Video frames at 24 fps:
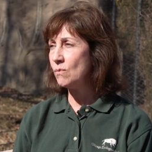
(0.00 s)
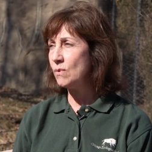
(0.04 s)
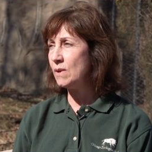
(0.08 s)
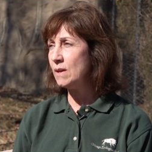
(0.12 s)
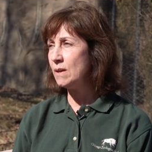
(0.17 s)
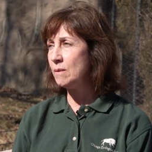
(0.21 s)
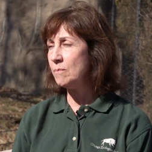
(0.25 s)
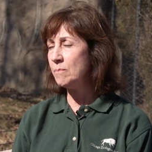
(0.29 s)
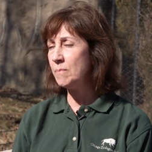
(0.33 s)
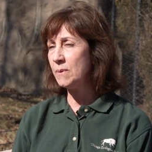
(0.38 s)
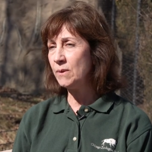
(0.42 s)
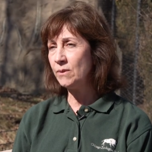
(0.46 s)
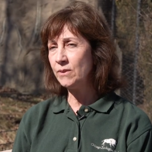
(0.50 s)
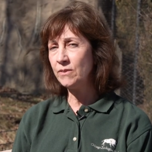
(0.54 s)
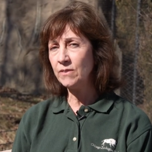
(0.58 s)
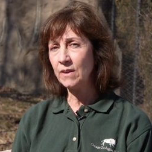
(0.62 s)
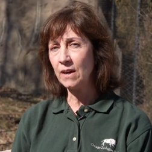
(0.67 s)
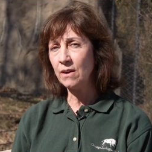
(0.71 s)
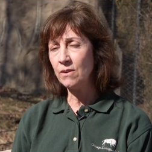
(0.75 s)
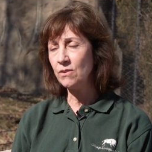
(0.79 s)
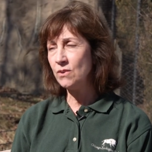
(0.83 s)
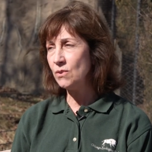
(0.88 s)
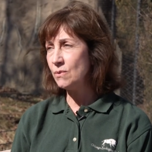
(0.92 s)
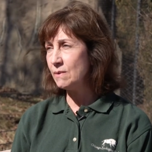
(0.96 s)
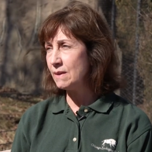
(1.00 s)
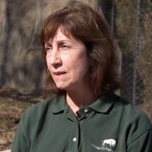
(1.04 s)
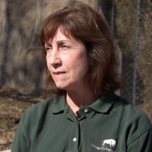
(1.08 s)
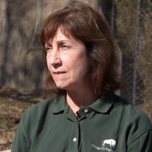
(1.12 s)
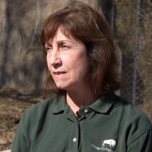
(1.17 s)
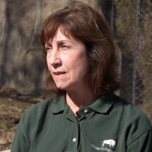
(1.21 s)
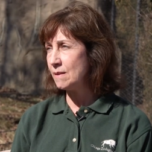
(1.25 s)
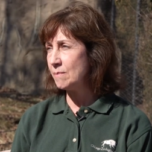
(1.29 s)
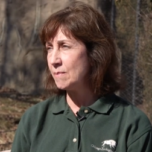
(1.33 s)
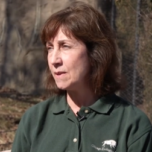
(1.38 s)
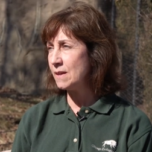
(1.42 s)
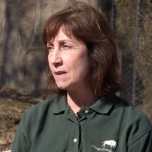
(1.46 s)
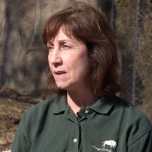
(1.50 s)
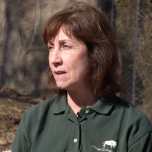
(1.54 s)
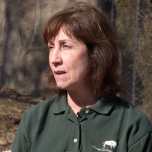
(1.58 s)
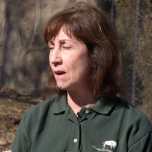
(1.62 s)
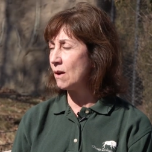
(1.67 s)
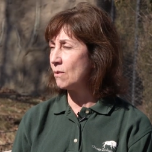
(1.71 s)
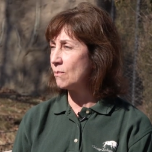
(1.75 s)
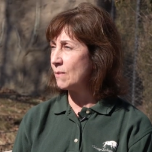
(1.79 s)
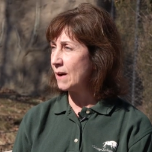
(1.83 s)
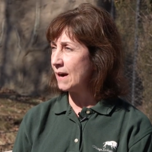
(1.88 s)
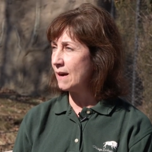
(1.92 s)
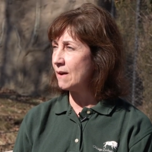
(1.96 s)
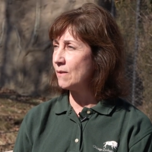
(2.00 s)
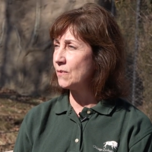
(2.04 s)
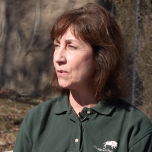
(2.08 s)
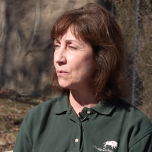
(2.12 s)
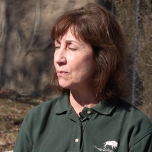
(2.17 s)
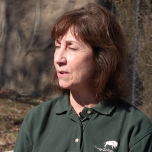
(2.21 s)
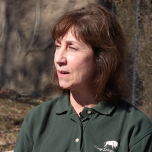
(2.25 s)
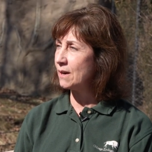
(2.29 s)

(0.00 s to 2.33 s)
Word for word: We built our new exhibit around the